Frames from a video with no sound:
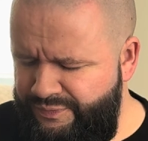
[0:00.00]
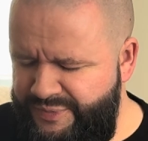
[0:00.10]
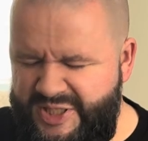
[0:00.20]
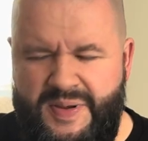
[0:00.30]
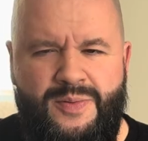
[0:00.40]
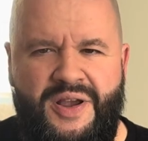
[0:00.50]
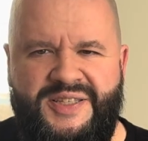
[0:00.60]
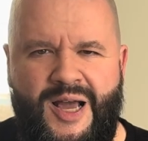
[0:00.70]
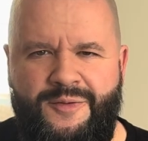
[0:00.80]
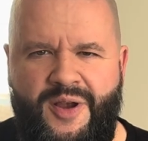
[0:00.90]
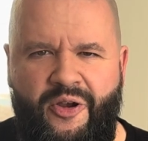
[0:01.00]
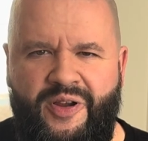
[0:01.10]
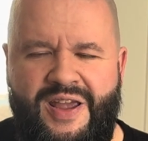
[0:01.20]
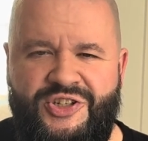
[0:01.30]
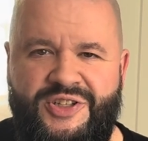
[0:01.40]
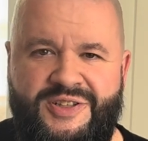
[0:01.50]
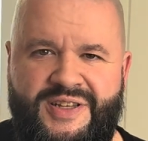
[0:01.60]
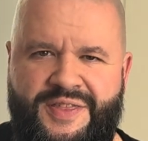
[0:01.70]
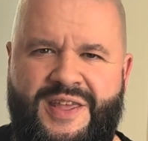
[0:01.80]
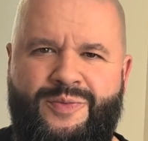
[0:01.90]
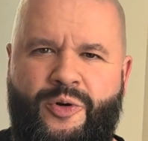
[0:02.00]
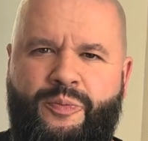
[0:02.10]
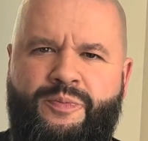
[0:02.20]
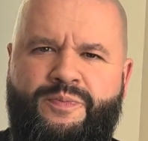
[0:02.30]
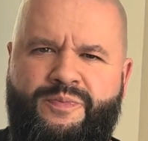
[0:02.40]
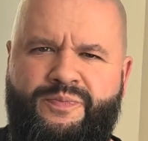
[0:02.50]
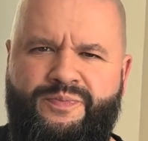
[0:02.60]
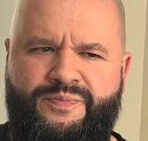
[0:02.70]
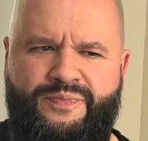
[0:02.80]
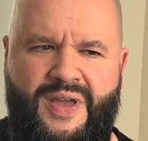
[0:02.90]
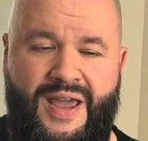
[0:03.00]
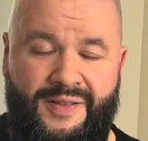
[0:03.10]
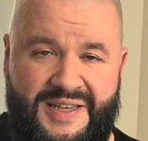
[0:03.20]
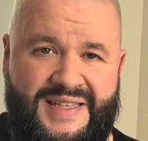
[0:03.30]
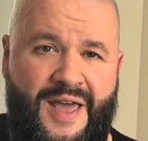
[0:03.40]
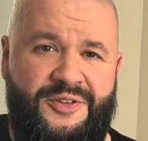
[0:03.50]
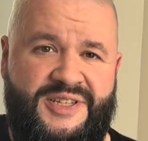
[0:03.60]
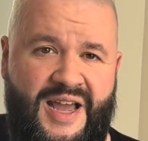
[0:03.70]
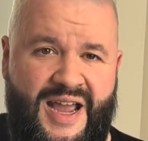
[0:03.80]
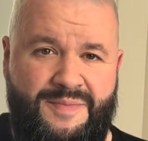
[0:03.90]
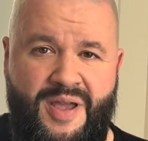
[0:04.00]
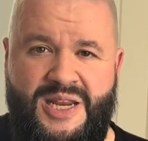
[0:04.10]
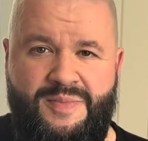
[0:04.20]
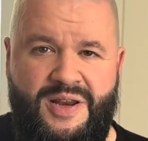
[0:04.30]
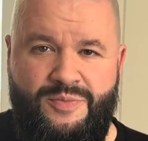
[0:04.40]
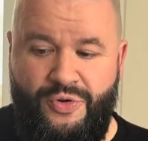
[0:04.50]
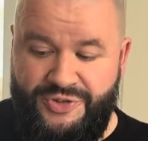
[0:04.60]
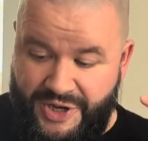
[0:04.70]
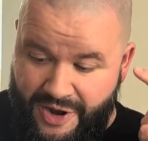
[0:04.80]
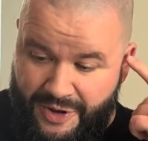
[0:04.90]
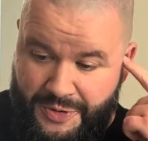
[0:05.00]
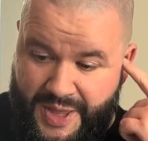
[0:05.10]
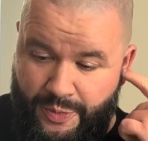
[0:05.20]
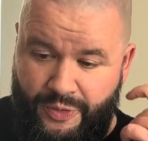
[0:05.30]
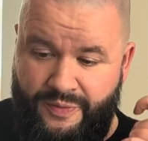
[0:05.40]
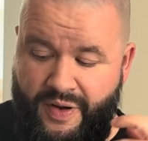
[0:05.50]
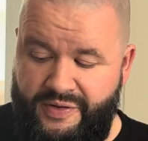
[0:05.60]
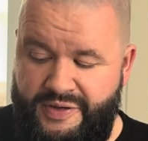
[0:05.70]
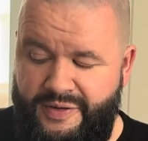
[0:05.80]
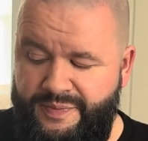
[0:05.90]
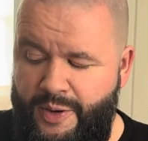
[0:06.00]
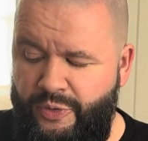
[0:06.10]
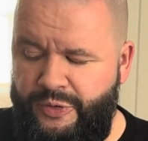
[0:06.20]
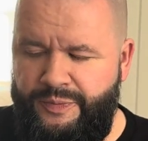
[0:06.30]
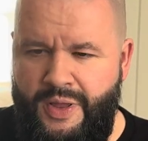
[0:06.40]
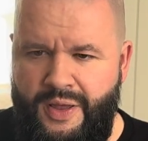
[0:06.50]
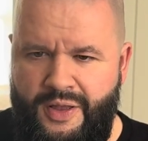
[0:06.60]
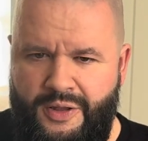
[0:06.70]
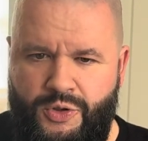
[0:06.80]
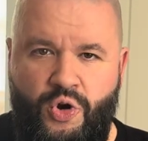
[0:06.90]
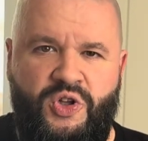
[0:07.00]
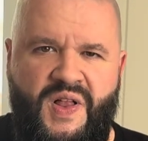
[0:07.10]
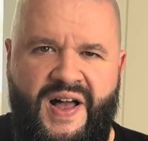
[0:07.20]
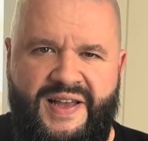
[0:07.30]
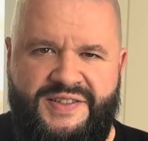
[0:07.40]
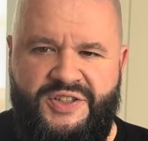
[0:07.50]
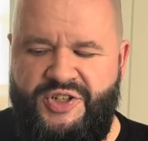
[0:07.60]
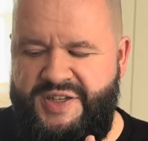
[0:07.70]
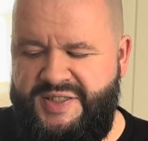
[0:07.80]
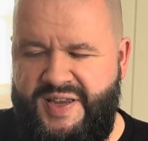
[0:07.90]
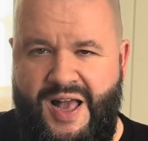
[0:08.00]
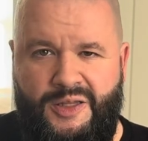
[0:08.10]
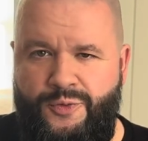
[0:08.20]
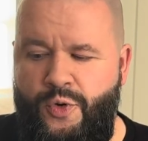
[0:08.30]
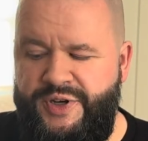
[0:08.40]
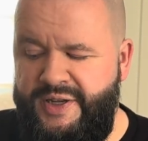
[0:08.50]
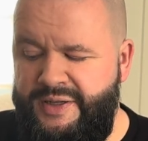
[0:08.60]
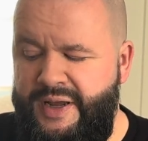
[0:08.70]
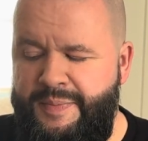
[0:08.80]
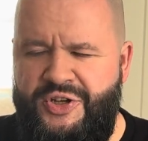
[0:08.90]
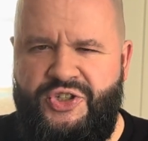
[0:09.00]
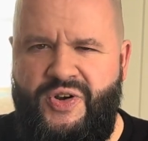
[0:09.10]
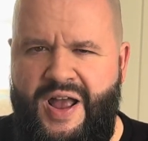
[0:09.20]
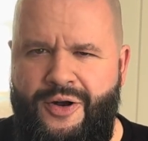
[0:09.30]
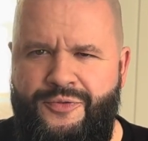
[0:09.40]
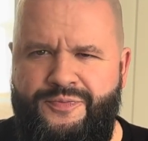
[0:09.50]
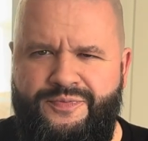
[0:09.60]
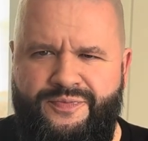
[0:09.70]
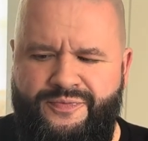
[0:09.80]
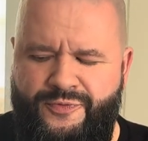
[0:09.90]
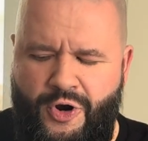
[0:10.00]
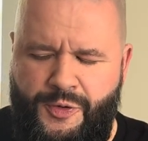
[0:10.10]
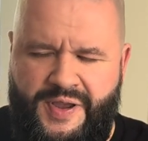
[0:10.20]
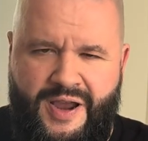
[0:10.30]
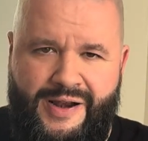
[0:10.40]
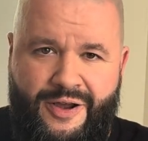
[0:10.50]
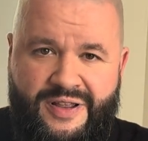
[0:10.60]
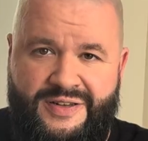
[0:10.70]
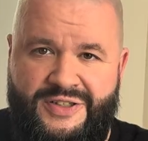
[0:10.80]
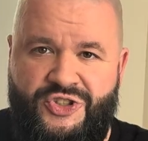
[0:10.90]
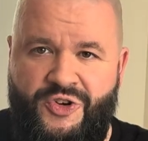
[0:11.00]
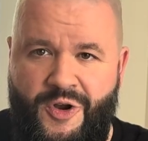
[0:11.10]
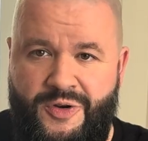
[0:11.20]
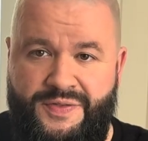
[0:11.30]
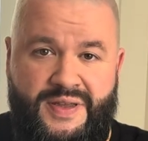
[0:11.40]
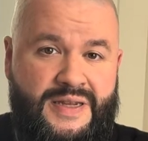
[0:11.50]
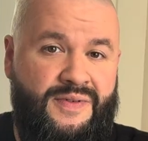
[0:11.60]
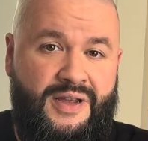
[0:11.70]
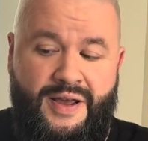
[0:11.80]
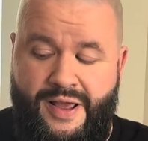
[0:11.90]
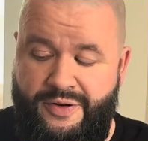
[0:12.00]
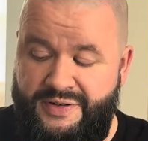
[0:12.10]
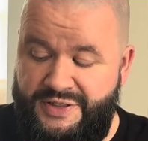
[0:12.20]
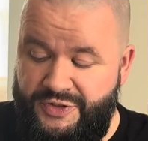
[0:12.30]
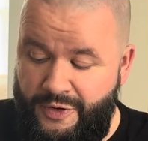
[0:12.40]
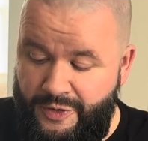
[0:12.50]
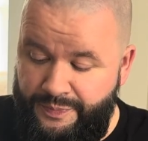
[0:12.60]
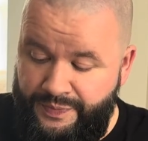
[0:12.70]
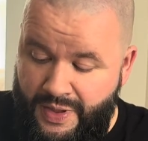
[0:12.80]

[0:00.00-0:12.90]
the Speedway Stout variations, I think were, at least at the time, many moons ago, they were localized to just California. I'm not sure how far they got out in distro, if they even got out in distro.